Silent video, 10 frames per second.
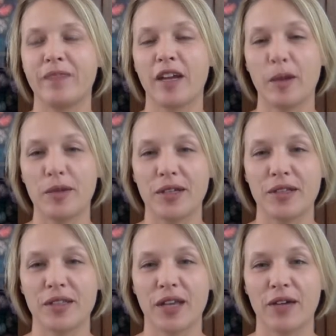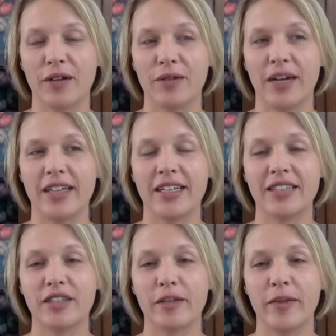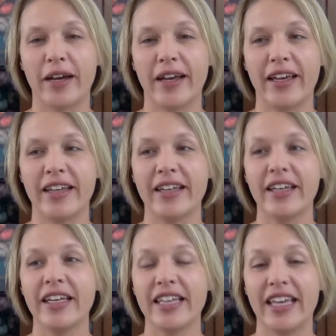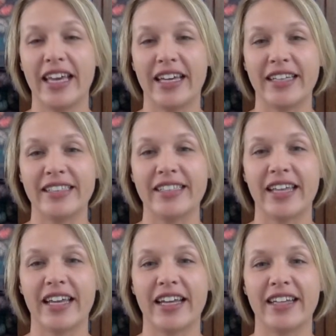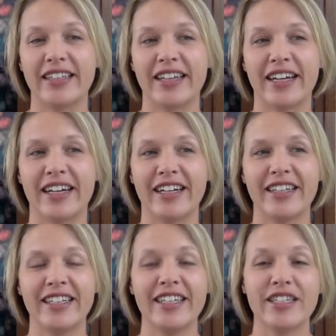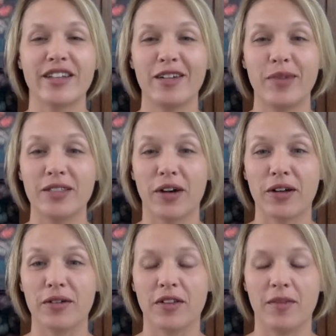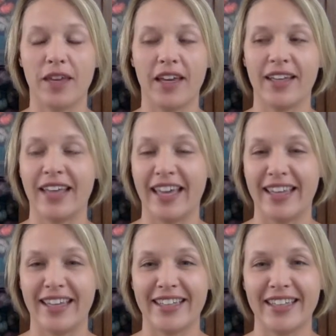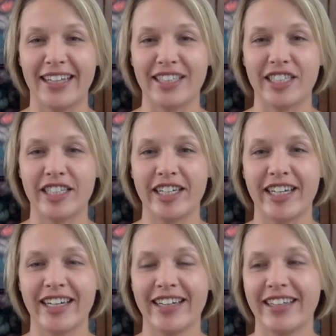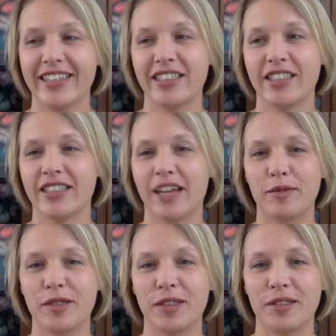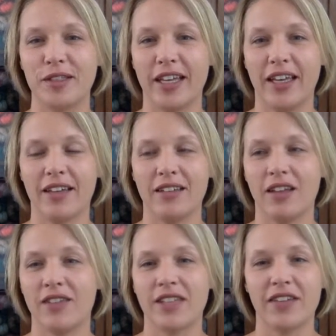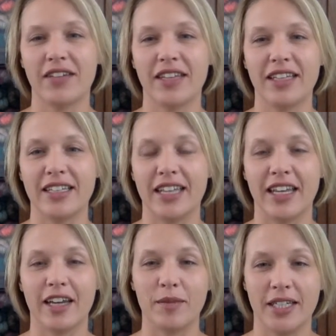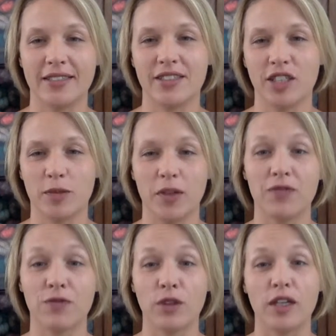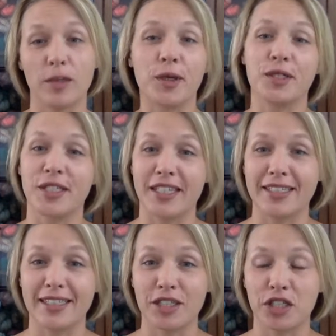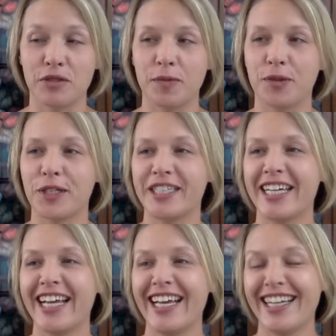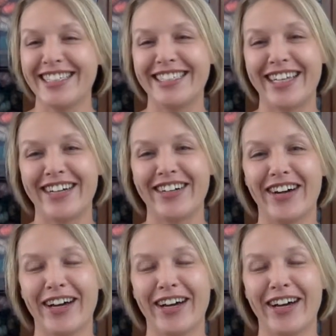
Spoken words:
couple years ago, I took my kids, and so I had my daughter with me, Caitlin, and she just absolutely loves everything knitting. I mean, she's been fully immersed in it since she was born. So,